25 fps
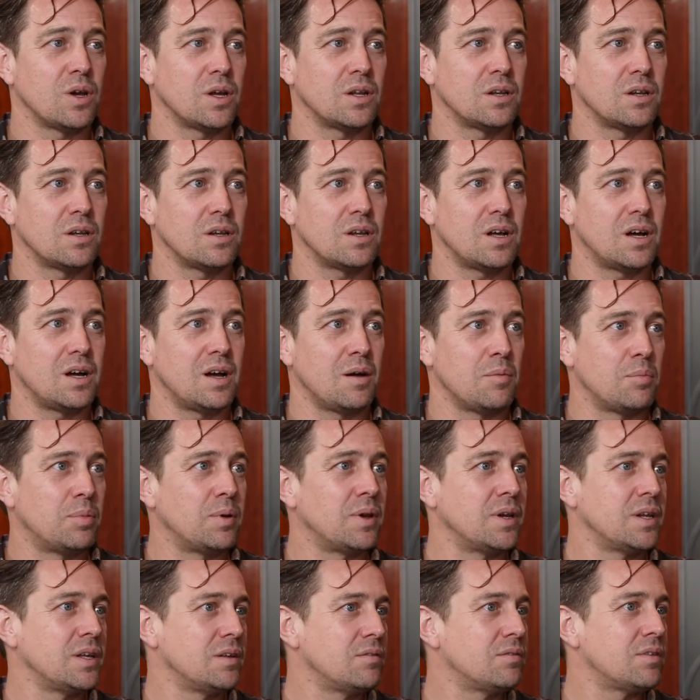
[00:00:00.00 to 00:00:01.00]
And I
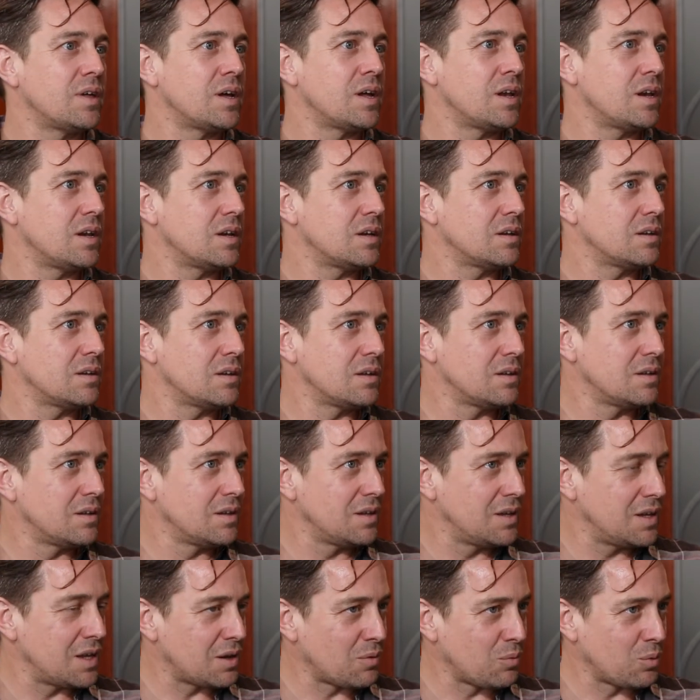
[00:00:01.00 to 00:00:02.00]
believe that
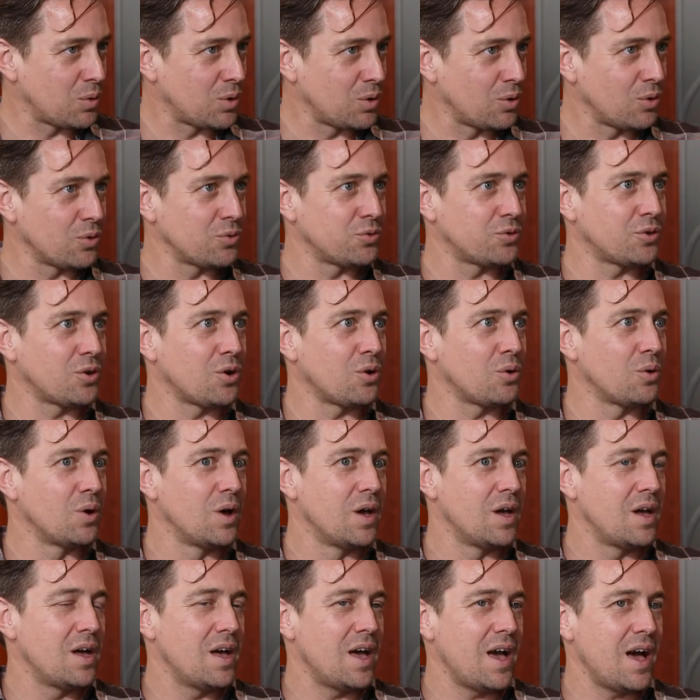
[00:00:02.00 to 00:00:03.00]
it will also
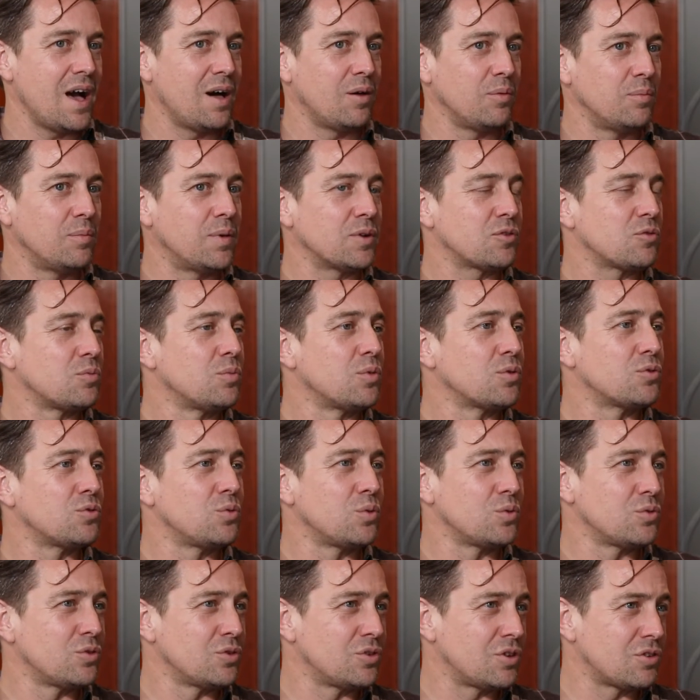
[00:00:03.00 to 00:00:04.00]
help much more
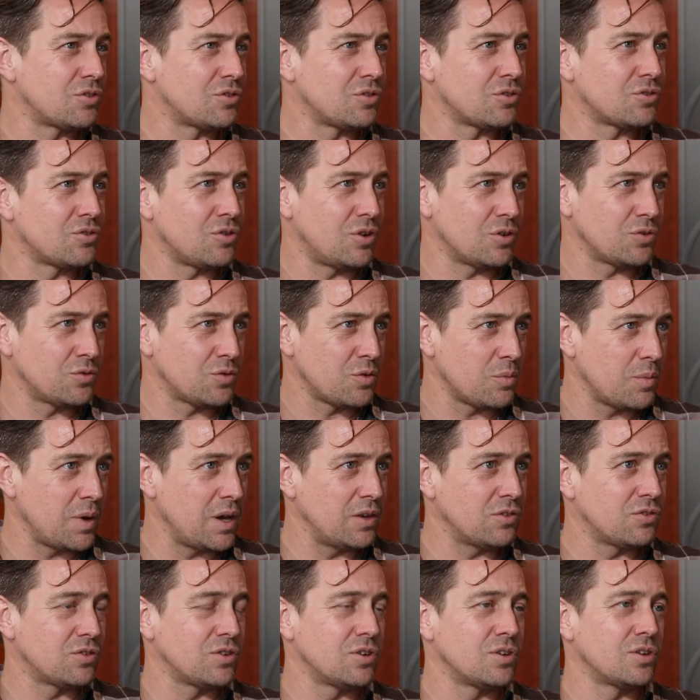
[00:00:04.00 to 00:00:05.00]
towards the digital
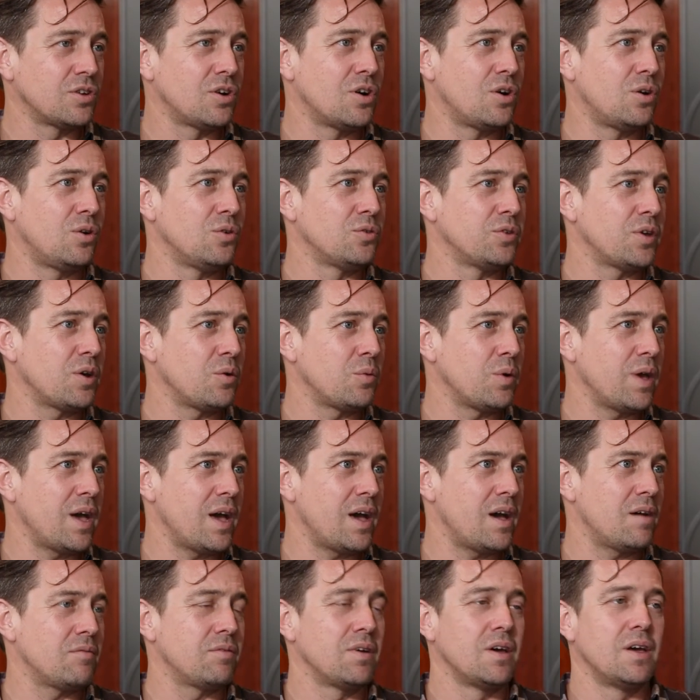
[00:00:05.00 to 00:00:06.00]
transformation goals that we
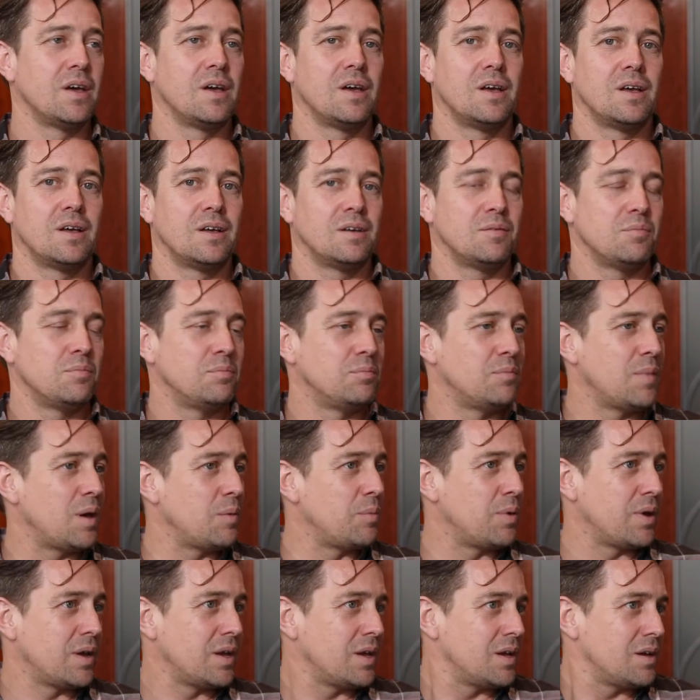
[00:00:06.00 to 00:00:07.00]
have.
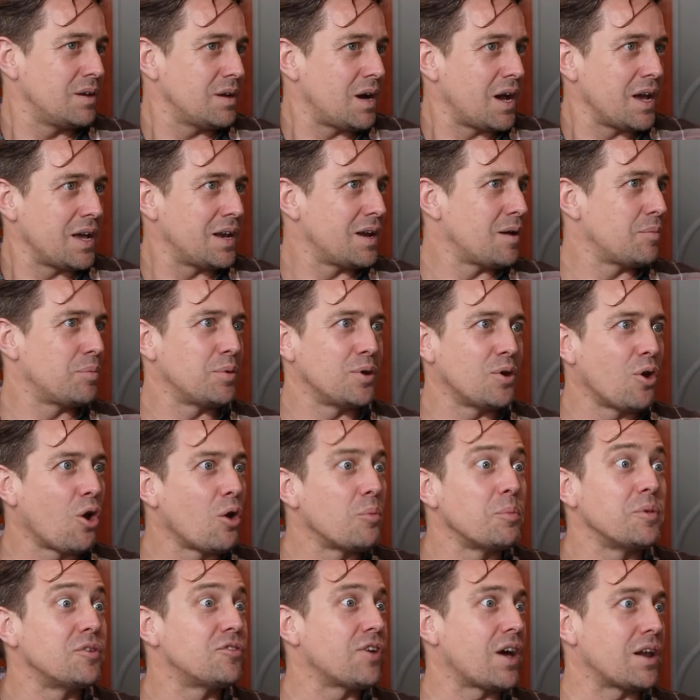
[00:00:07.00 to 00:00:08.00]
Maybe I end up in
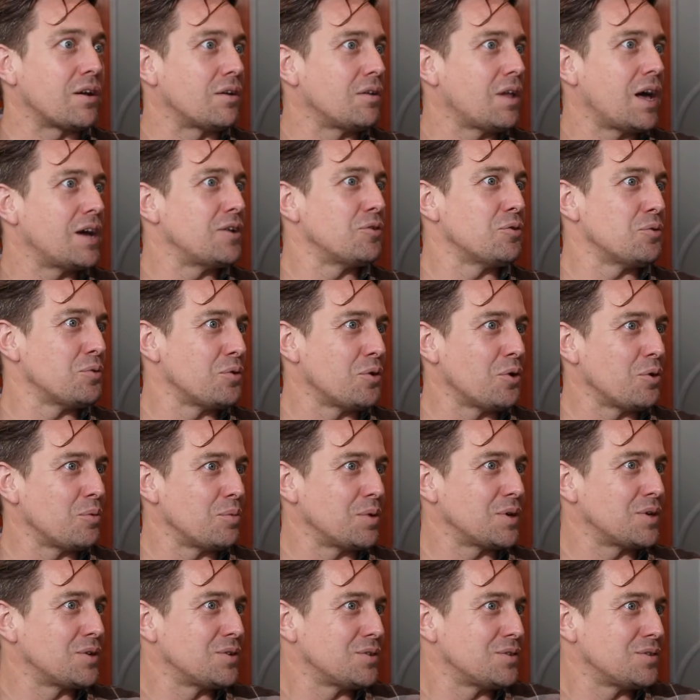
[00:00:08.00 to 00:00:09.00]
omnichannel, I don't know,
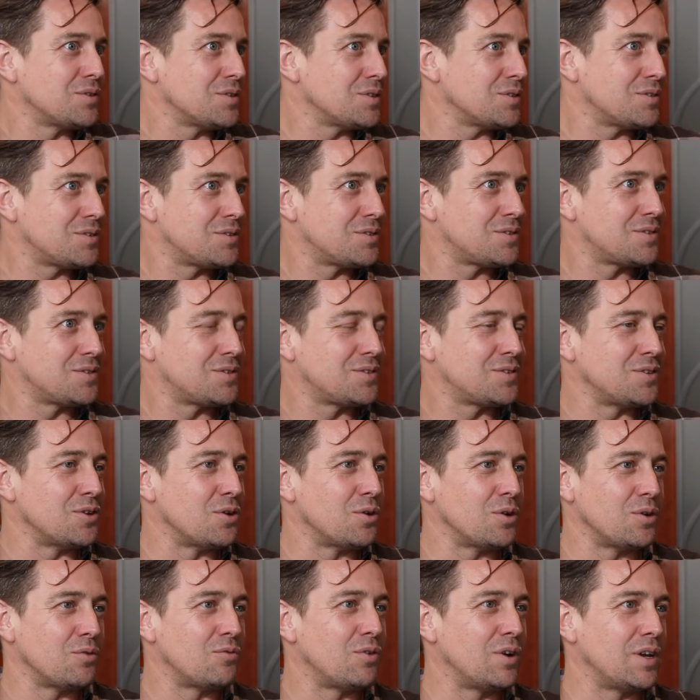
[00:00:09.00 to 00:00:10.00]
because it's, you know,
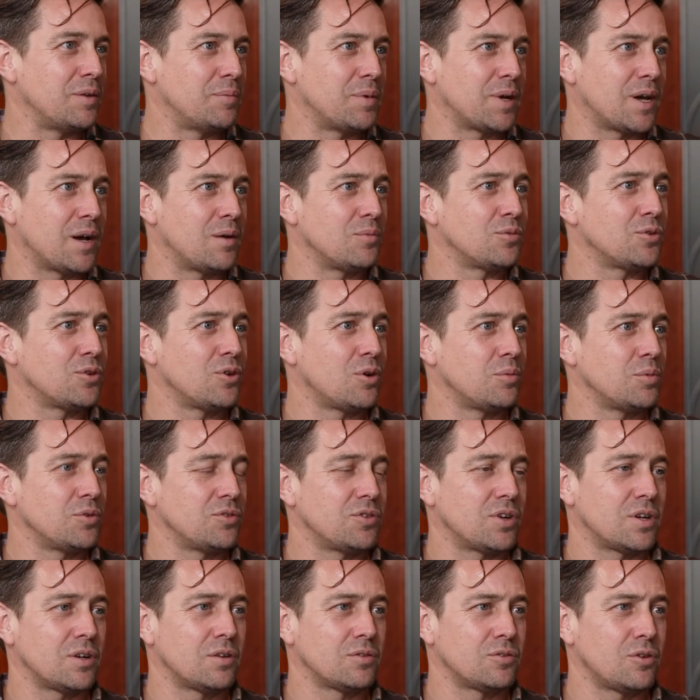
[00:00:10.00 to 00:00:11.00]
it really becomes an
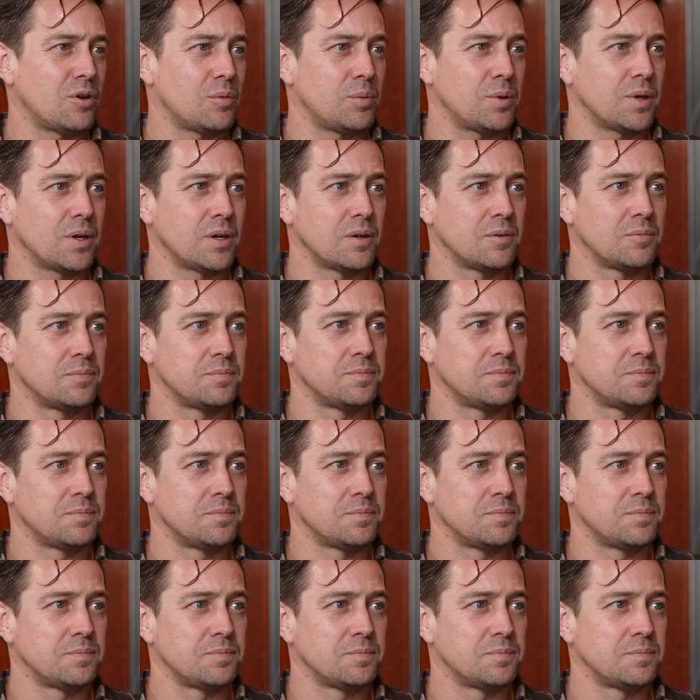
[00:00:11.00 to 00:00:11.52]
omnichannel topic.